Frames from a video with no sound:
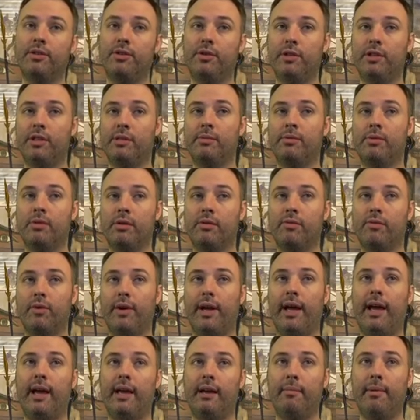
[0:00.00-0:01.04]
because they're doing some sort
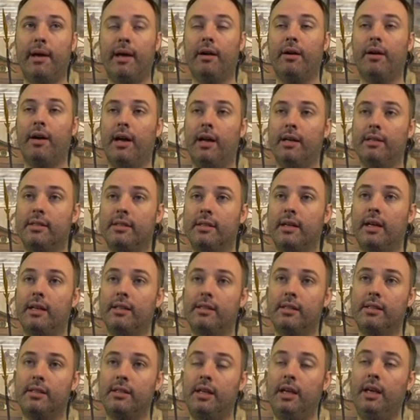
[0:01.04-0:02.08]
of reanimator
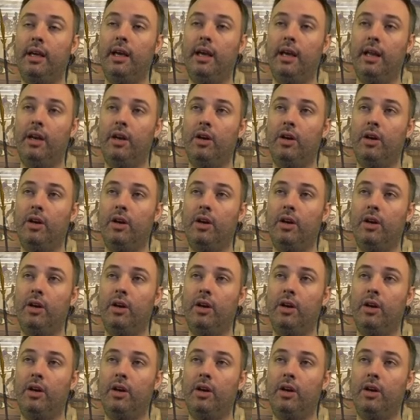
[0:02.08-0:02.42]
nonsense.